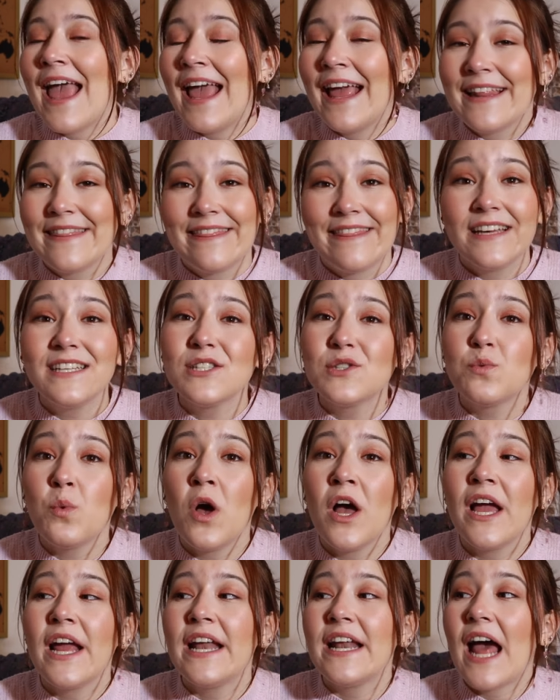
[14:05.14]
And this
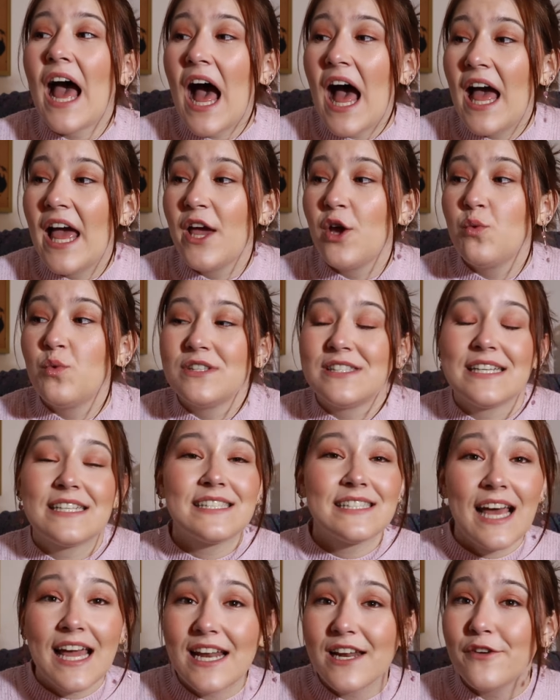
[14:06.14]
one I was
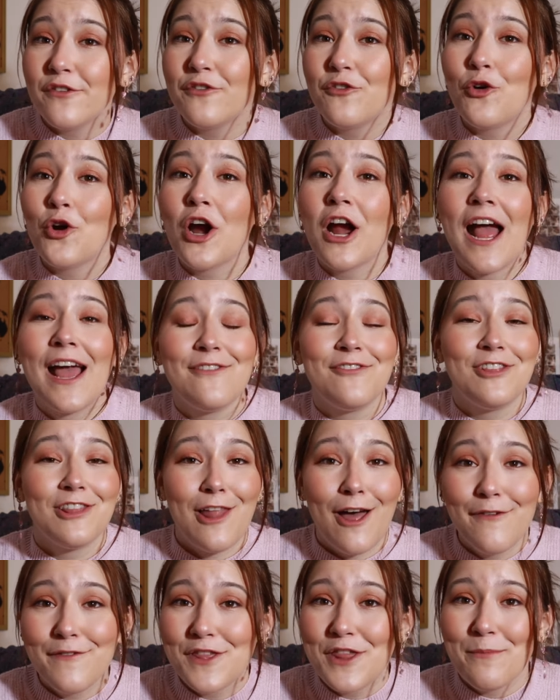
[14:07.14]
excited for. I've
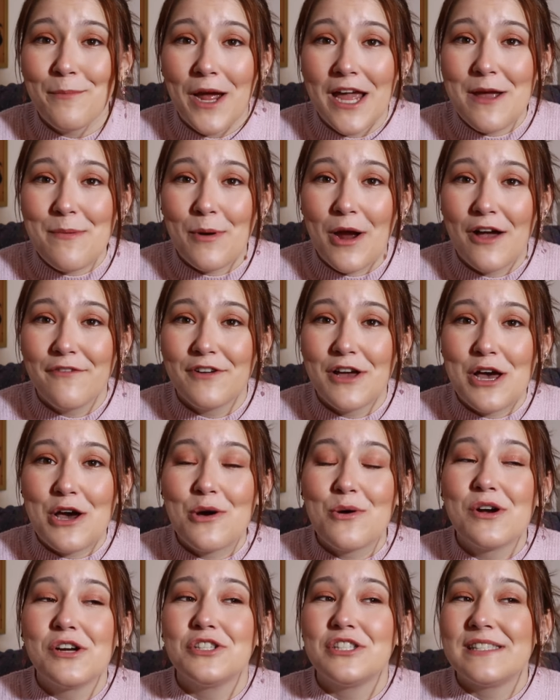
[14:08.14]
loved the Mike
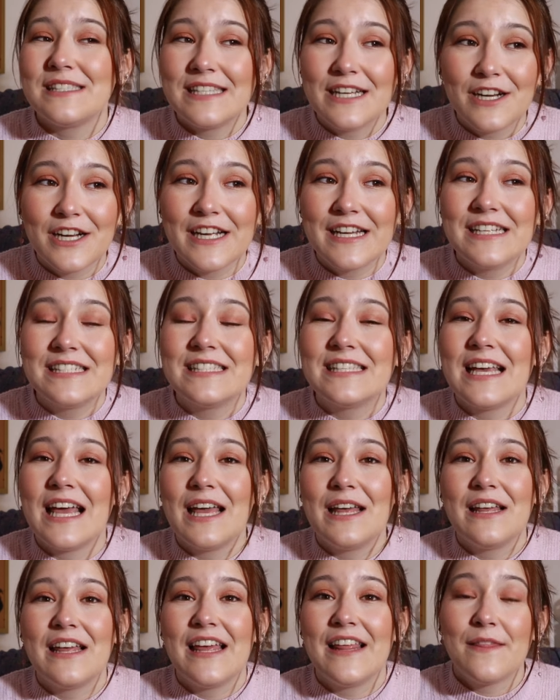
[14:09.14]
Bravo series
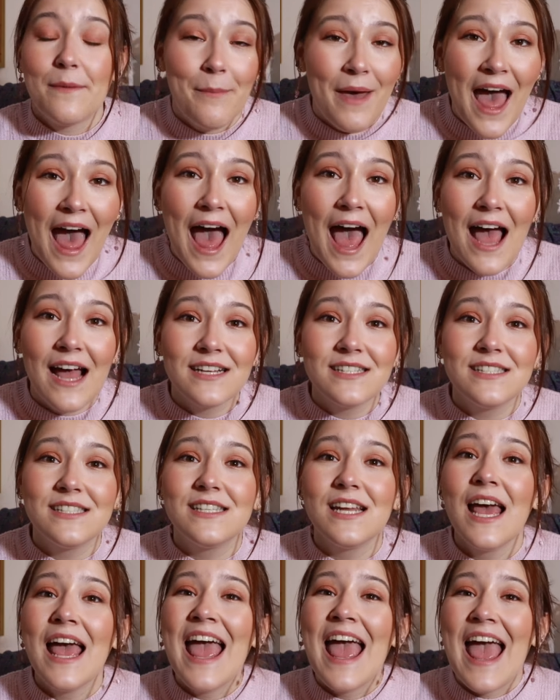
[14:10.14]
in the
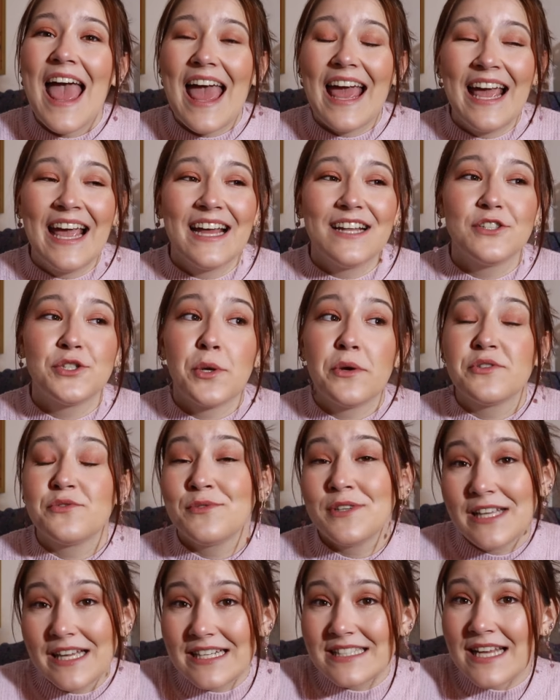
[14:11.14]
past, and so I was
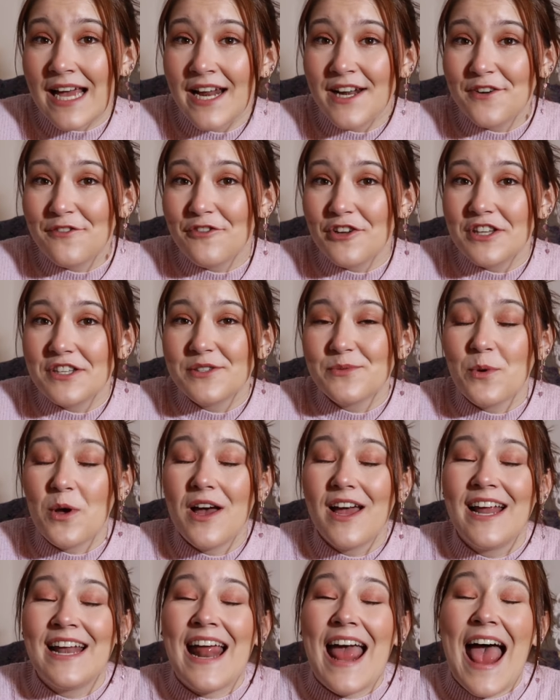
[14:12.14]
really excited for this
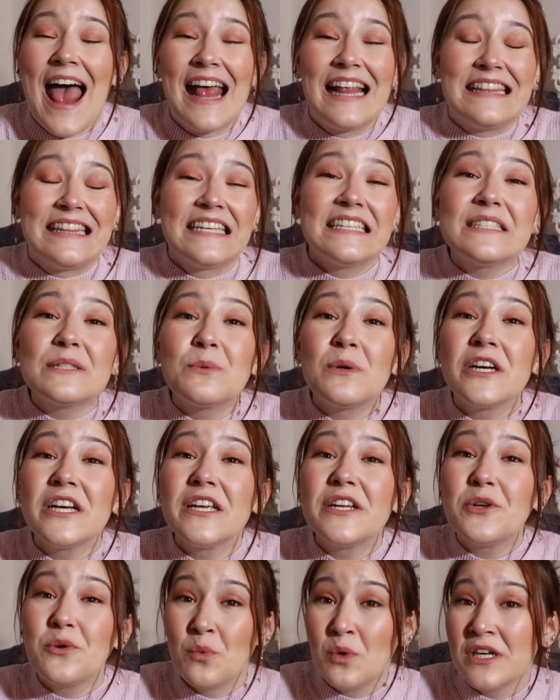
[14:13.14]
one, and this
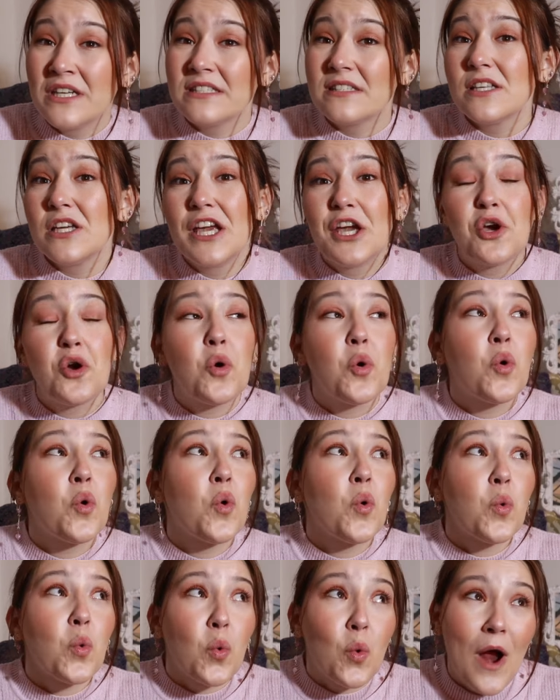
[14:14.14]
one was
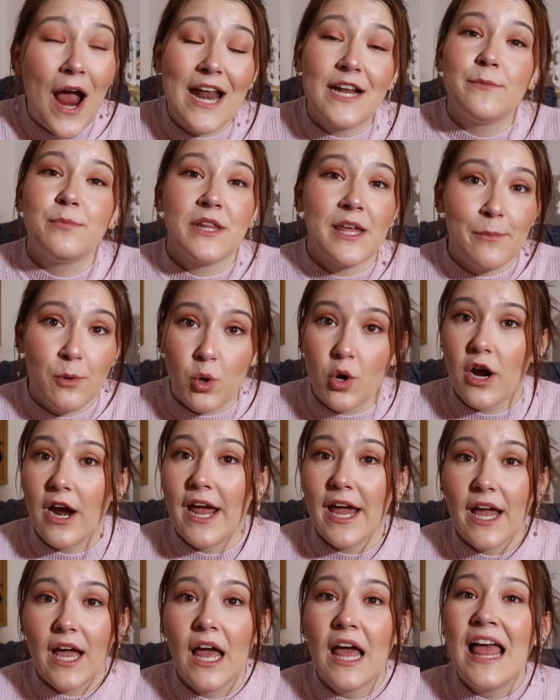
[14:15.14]
incredibly
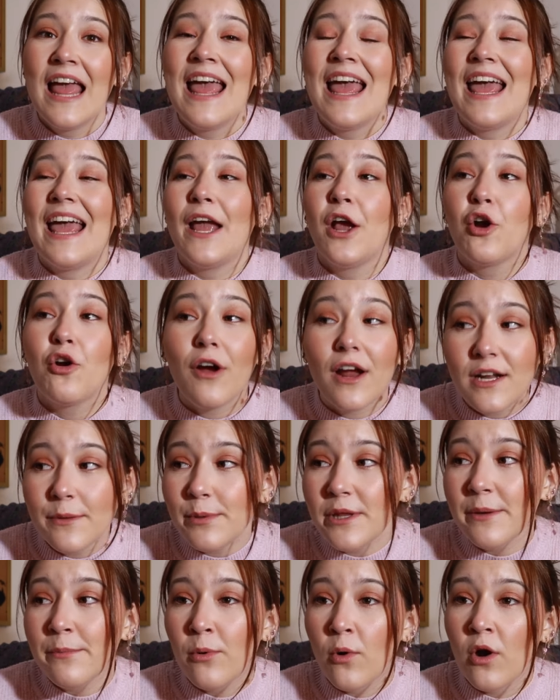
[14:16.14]
boring.
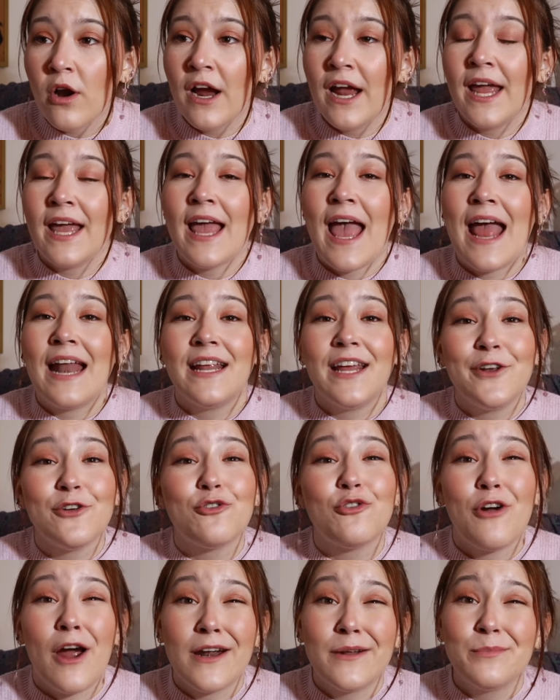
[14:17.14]
Incredibly boring and
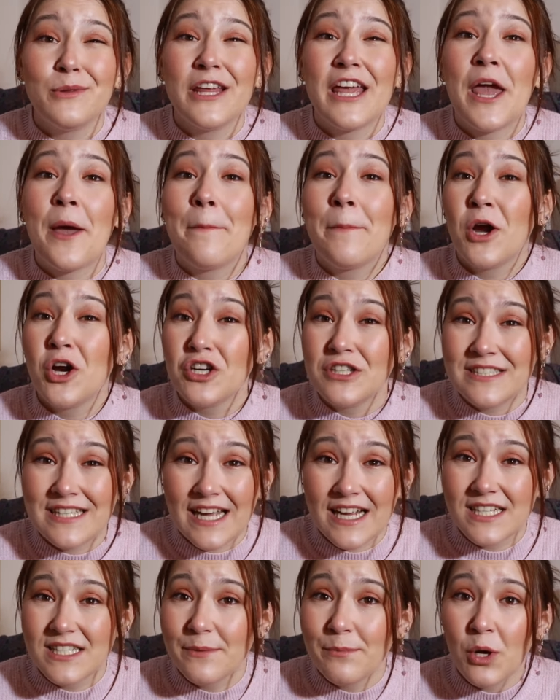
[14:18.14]
incredibly
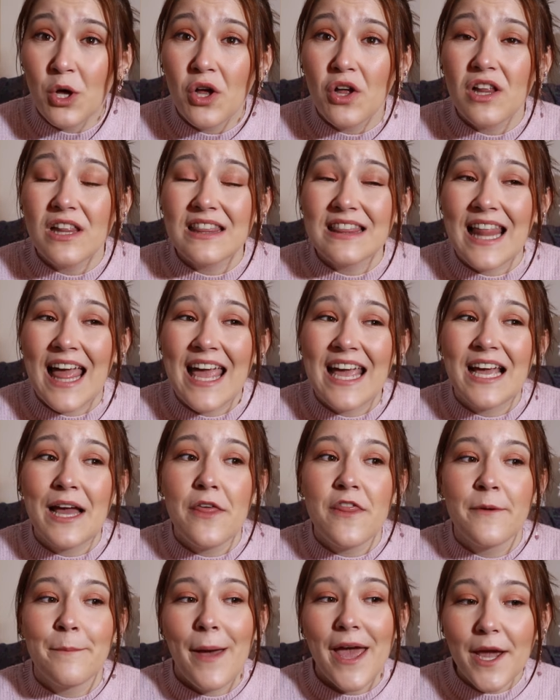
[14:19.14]
predictable. Like,
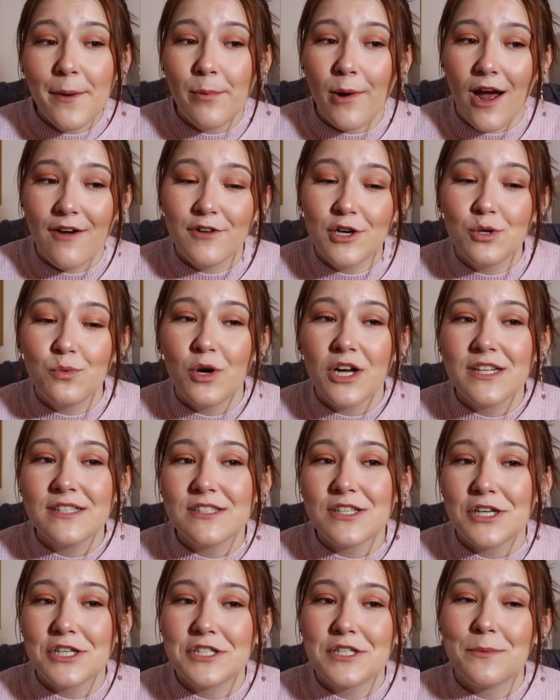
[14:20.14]
the Mike Bravo
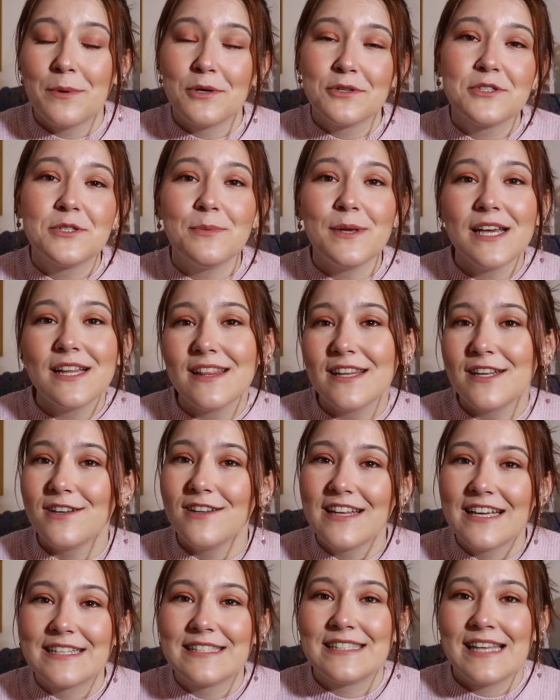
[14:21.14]
ones are supposed to be a
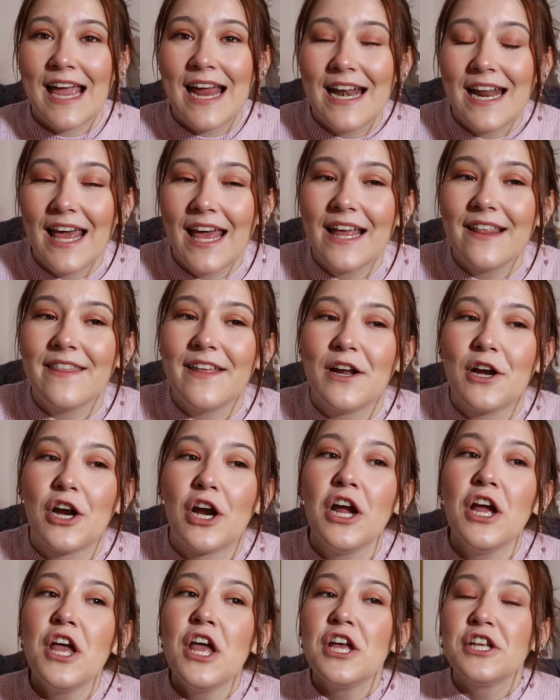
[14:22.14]
little exciting.
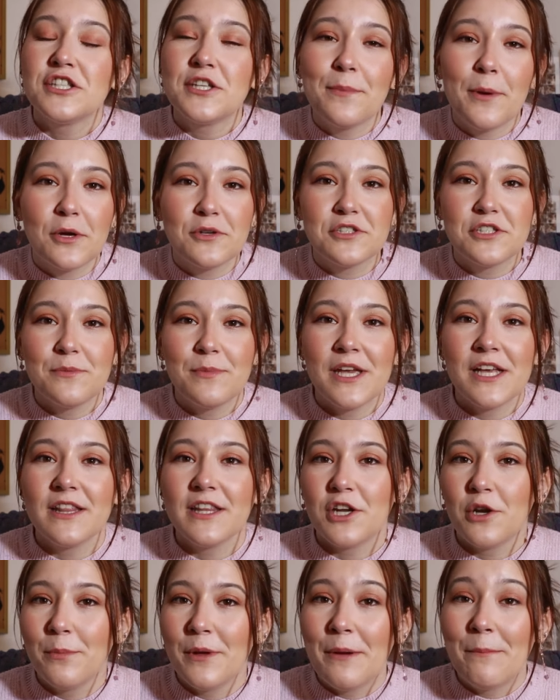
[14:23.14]
They're supposed to be a
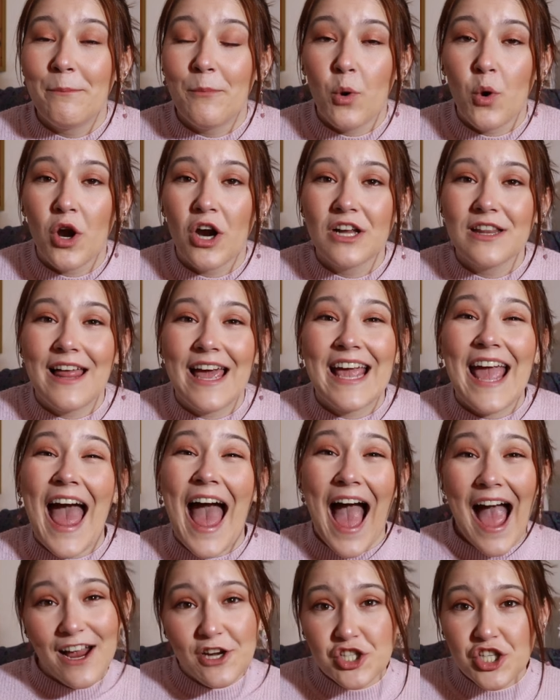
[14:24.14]
little bit more, like,
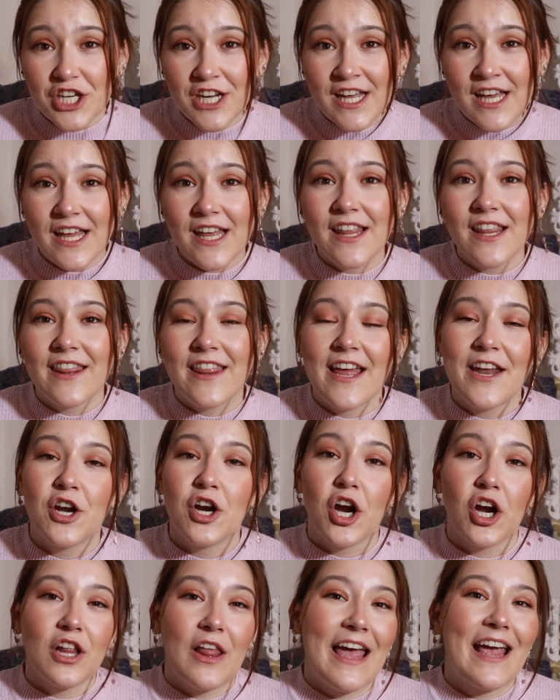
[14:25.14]
action-y than
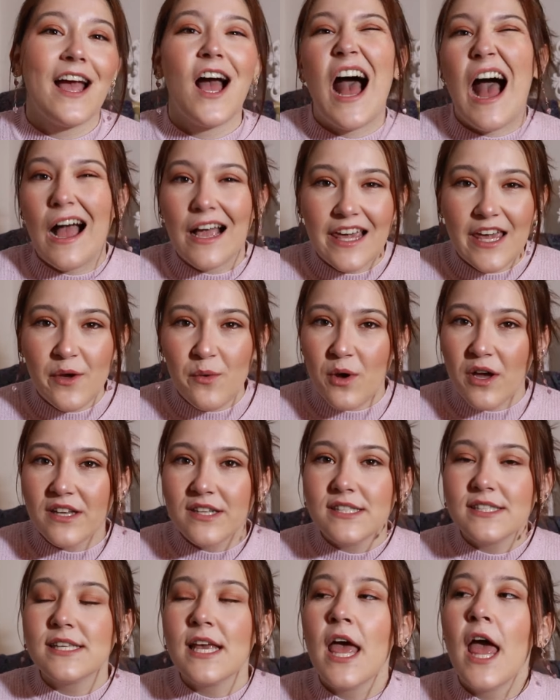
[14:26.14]
her, like, hockey
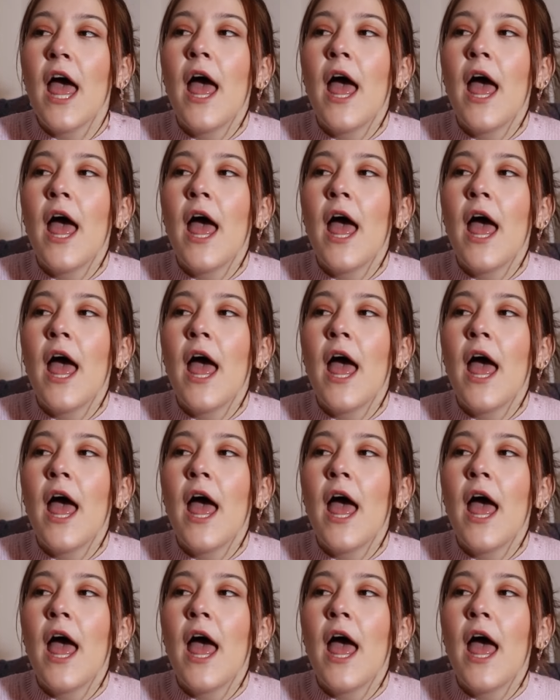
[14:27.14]
ones.